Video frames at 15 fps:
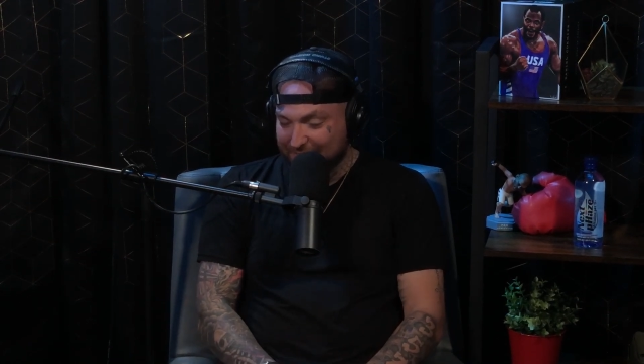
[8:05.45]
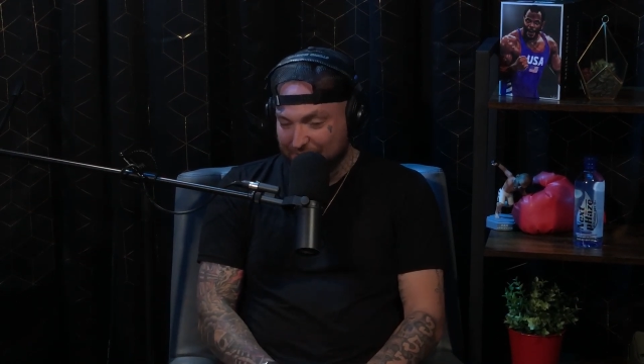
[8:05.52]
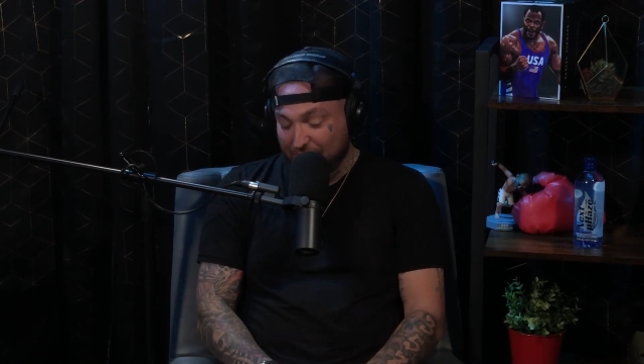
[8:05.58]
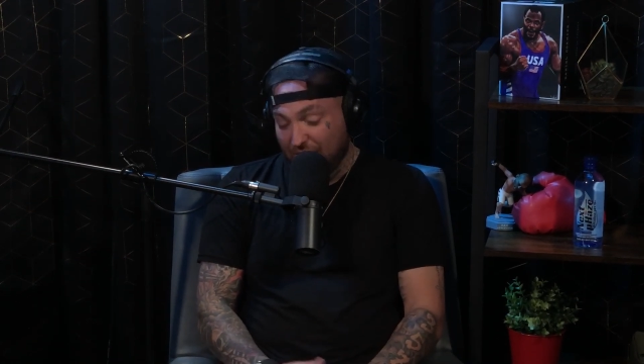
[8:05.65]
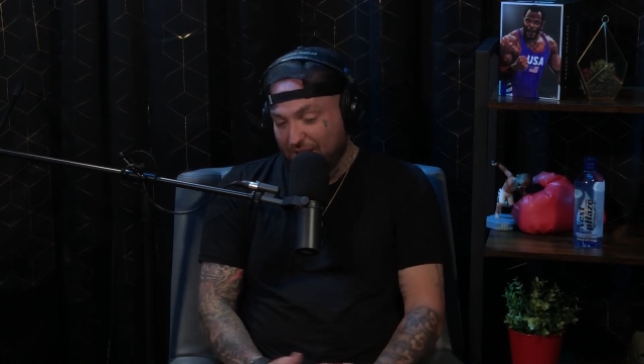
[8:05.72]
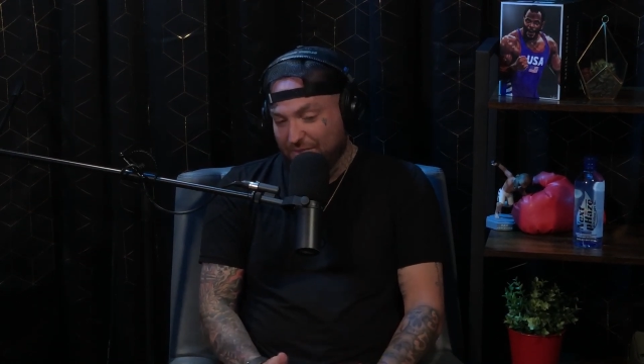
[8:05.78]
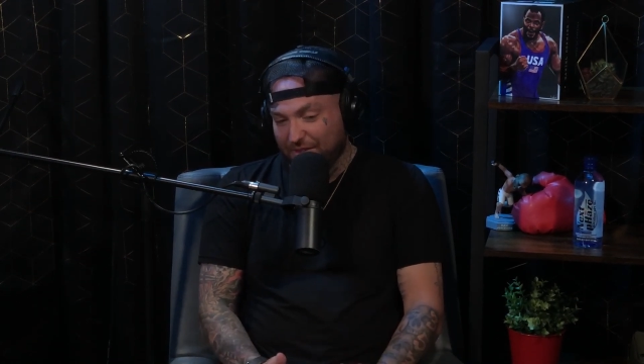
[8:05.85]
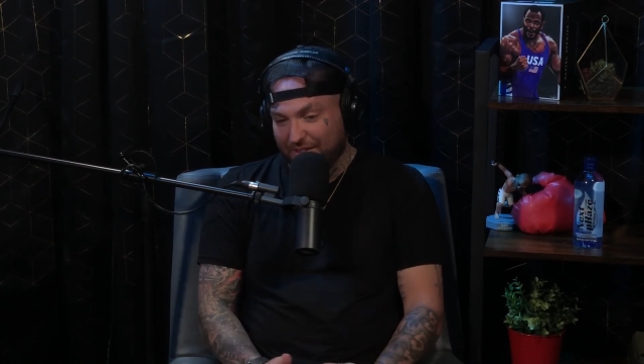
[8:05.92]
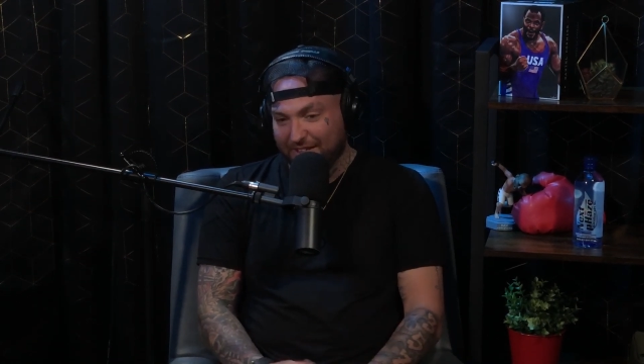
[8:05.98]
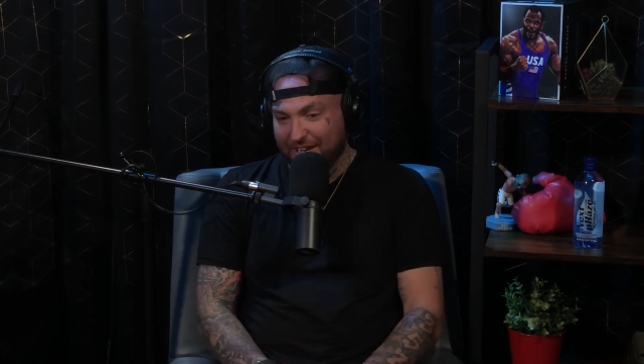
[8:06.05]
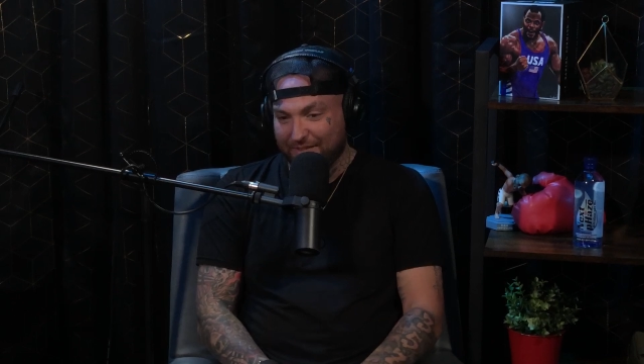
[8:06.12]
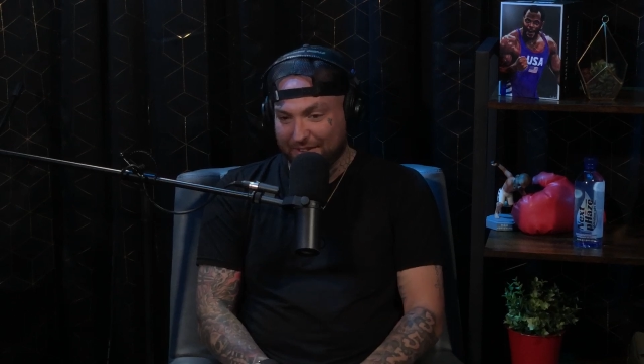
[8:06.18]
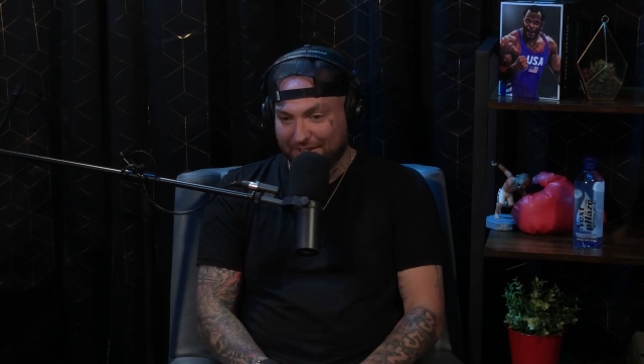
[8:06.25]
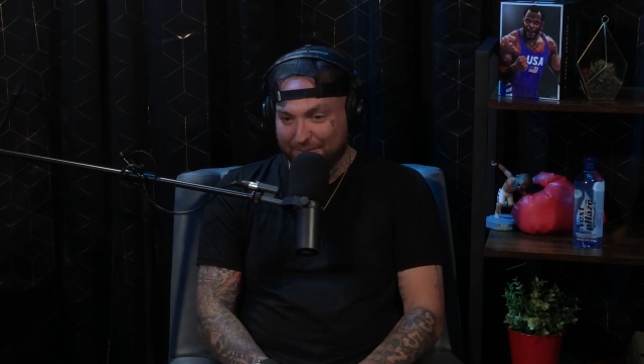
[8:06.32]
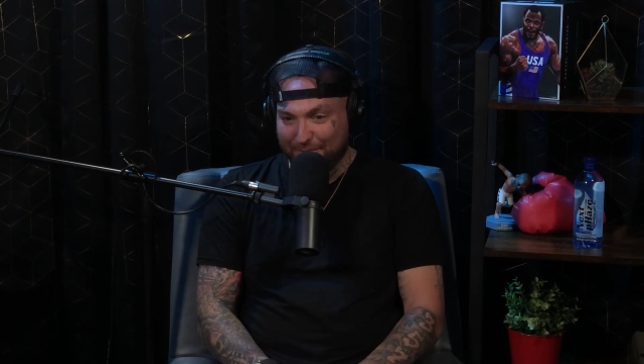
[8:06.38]
If you can
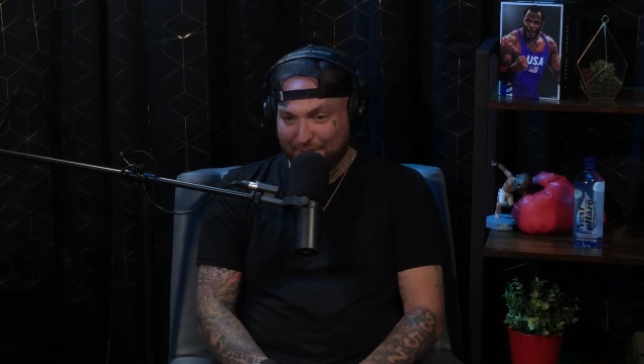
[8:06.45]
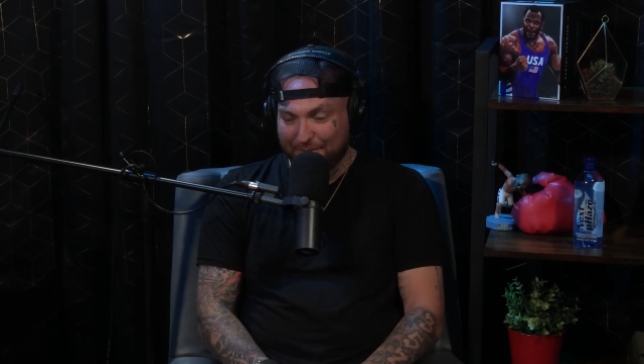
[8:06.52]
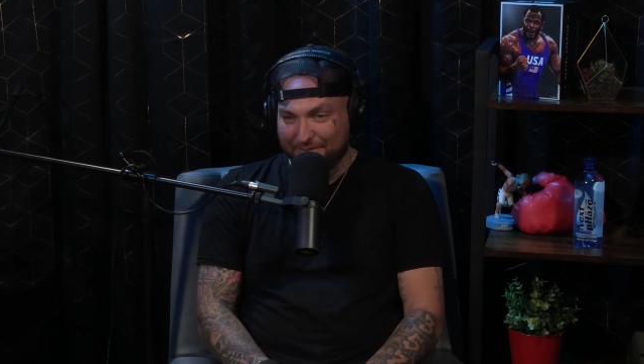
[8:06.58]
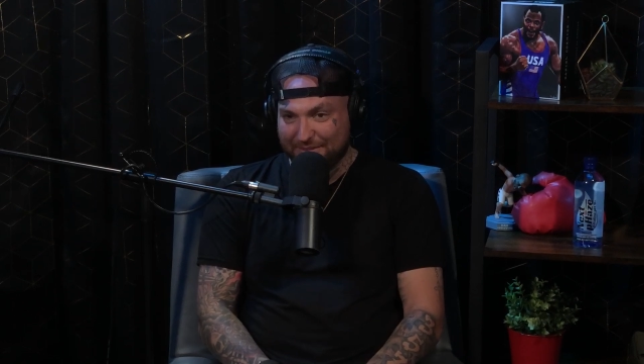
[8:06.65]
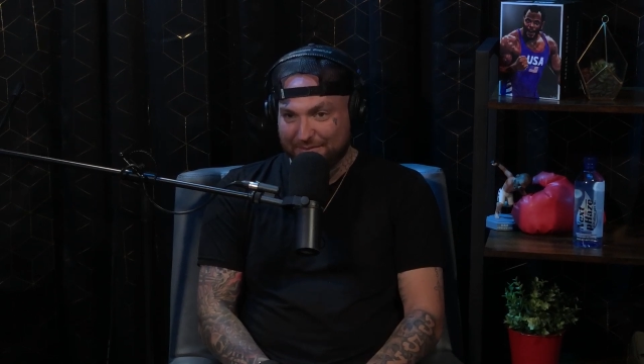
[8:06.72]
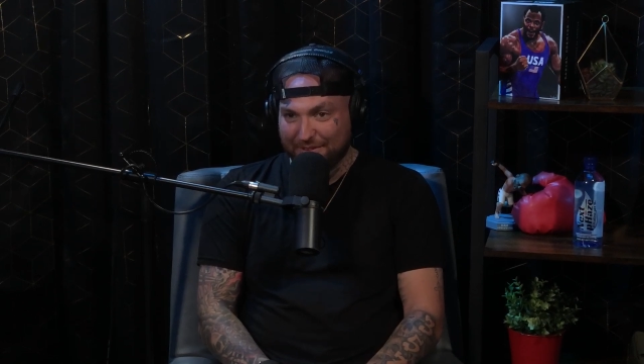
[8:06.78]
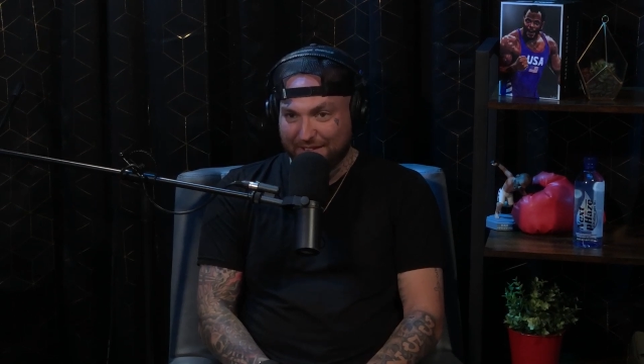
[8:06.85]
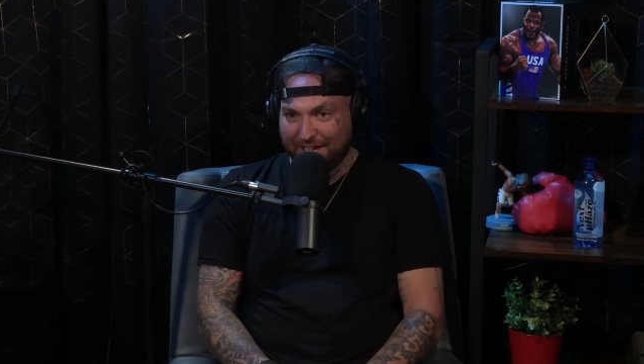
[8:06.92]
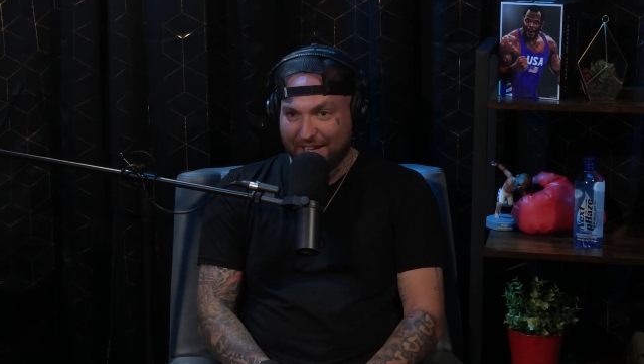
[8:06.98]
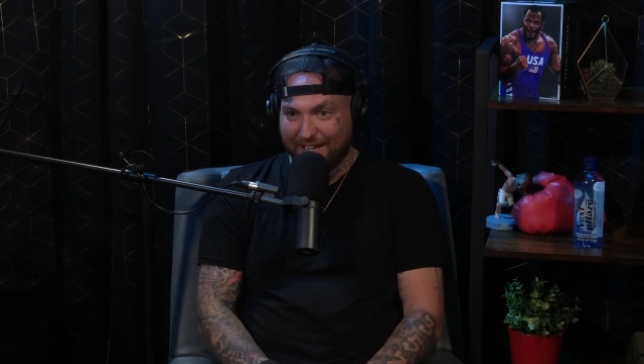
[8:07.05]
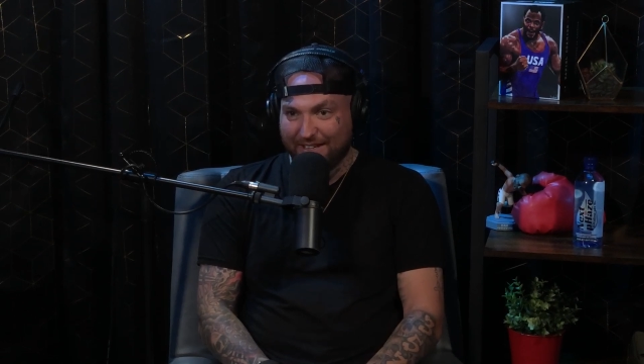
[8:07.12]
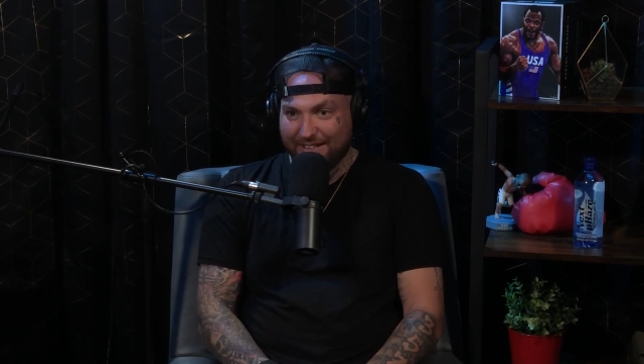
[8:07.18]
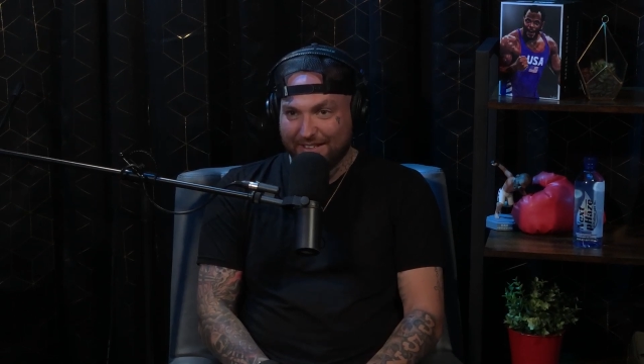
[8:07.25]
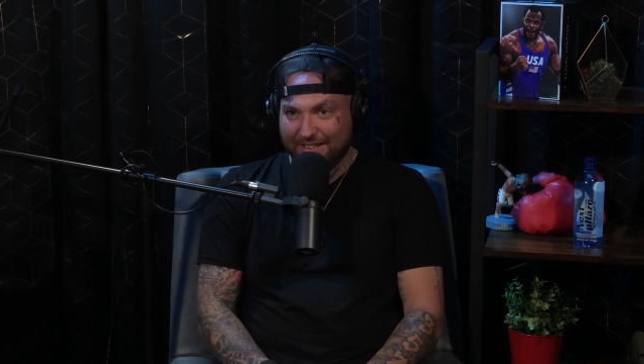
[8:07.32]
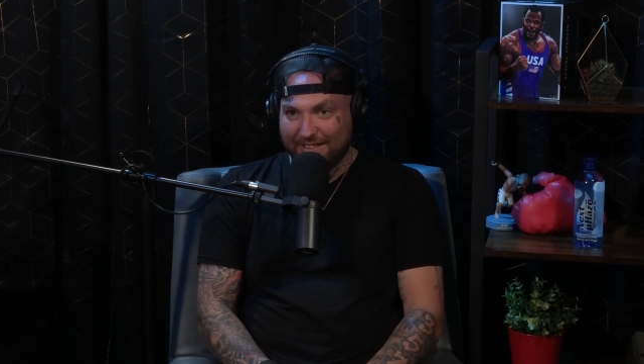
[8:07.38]
ever get pumped for that.